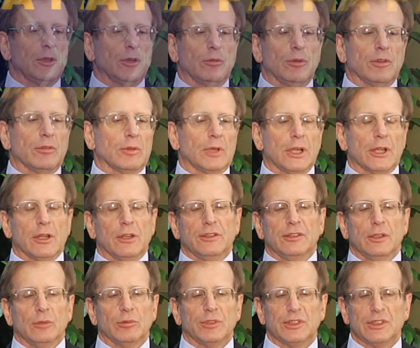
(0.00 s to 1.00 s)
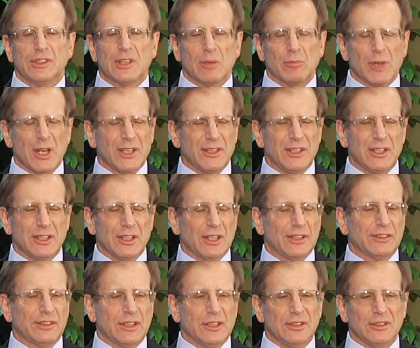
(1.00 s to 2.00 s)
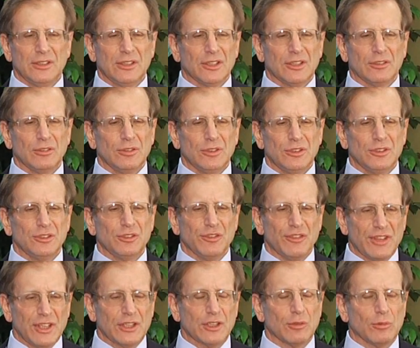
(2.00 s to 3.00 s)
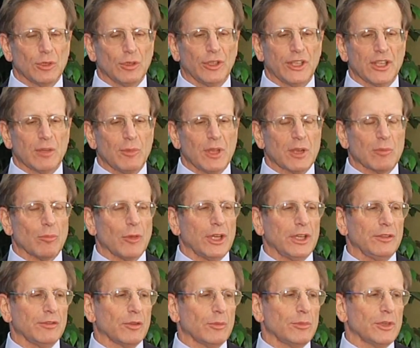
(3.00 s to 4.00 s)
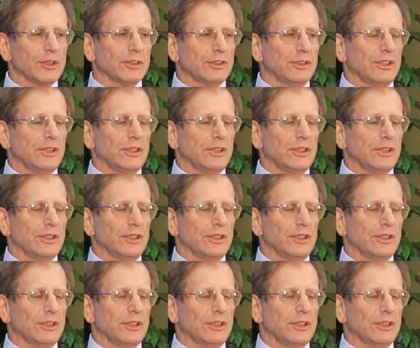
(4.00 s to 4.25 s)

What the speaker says: in with what I said was a dumb idea, and I say, you know, you think you really can make money from this?